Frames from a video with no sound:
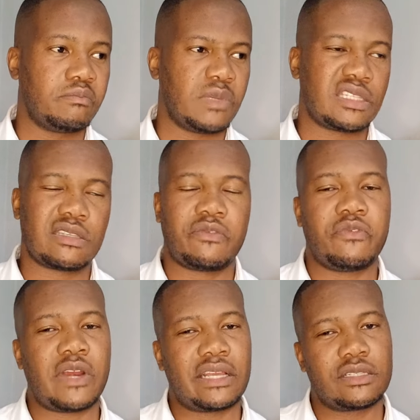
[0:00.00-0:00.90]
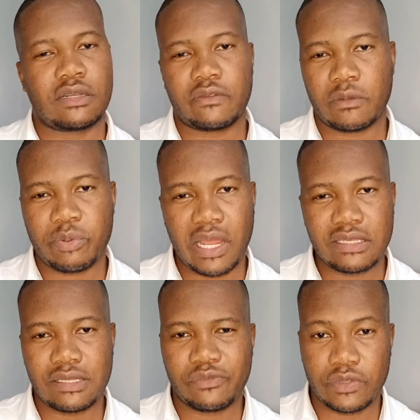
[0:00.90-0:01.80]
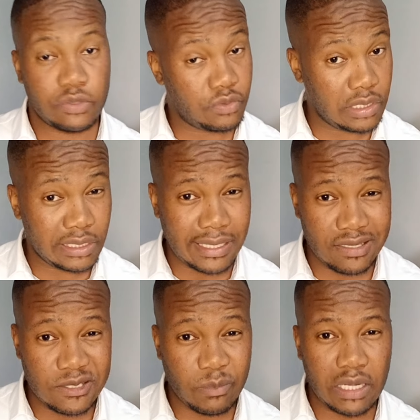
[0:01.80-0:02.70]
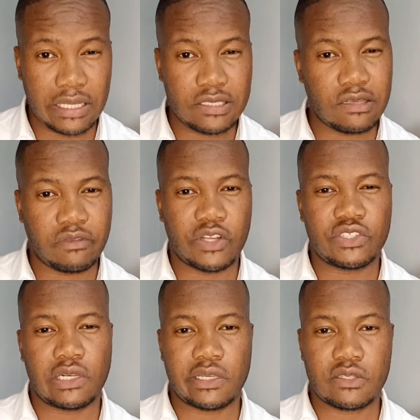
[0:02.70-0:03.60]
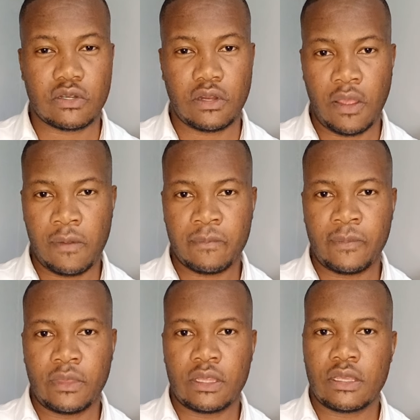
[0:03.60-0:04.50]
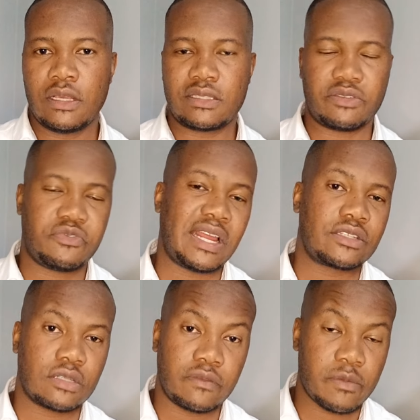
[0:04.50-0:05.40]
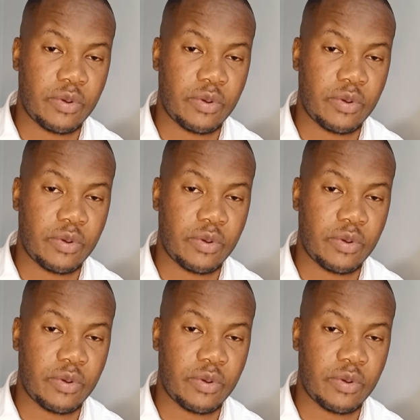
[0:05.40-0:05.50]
it's a fraction of the price. If it really does smell like Dior Elixir, it's a fraction of the